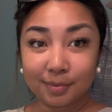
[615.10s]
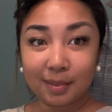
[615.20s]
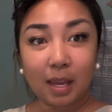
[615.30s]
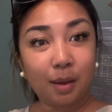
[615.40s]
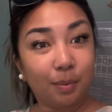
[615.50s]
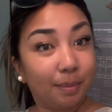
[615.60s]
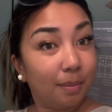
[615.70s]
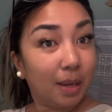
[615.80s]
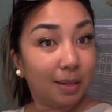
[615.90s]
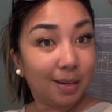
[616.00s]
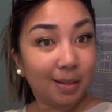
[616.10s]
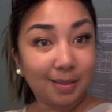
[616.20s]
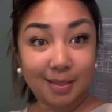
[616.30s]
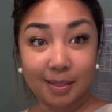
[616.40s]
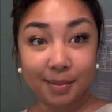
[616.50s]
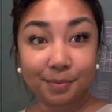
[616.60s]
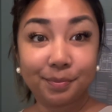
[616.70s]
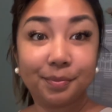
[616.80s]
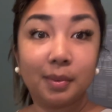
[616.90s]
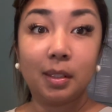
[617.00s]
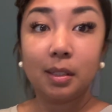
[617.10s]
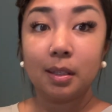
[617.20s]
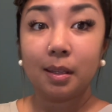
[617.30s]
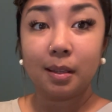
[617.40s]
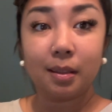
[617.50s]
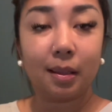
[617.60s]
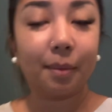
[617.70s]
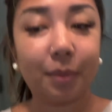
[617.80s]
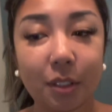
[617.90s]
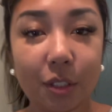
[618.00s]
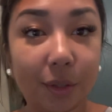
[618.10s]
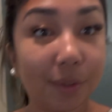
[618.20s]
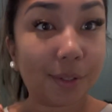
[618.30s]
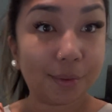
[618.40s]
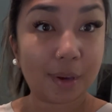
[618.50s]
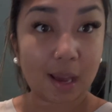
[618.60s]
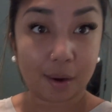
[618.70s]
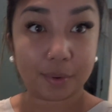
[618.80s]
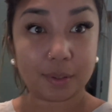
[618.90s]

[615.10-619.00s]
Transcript: Okay, we made it. Let me show you our